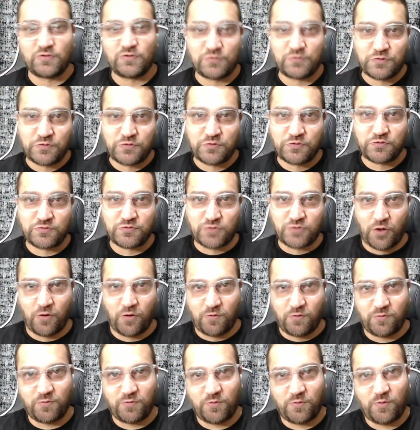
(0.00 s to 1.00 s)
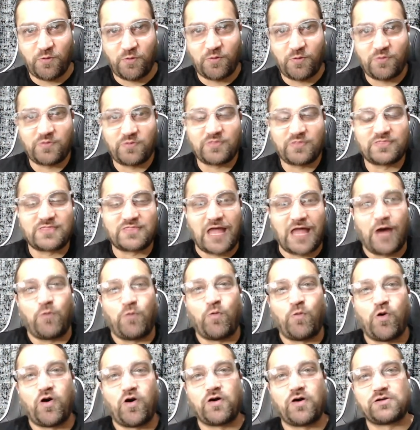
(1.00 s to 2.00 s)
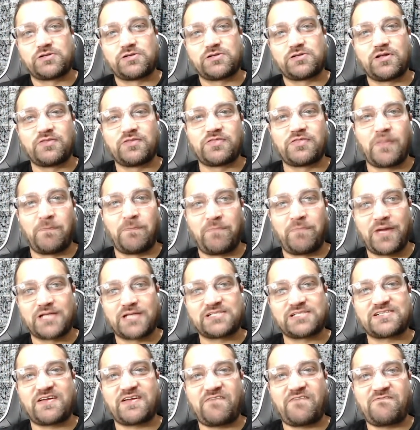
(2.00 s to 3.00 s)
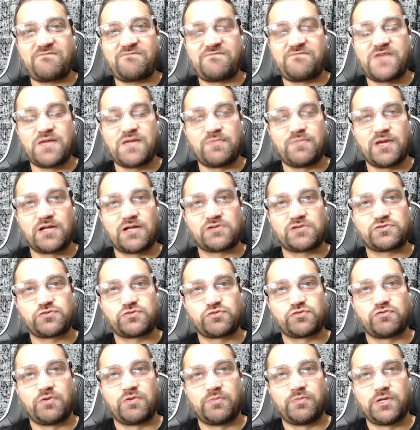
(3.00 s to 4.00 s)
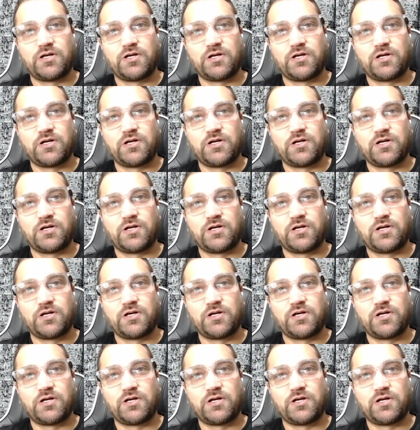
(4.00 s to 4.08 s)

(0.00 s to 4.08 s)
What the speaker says: So, that was the best female swimmer